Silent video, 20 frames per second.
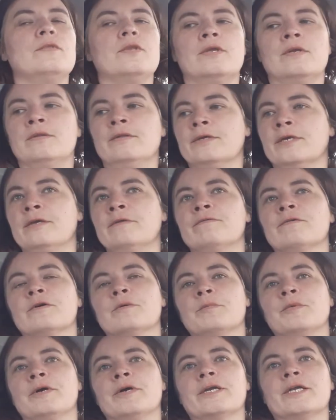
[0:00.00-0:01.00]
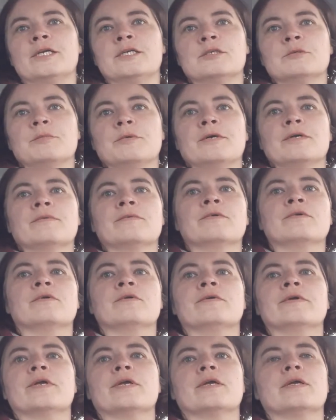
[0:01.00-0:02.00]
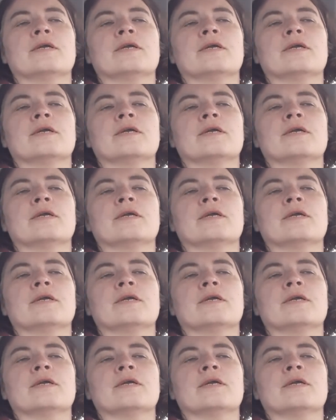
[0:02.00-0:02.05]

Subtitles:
Looking for a parking spot real quick.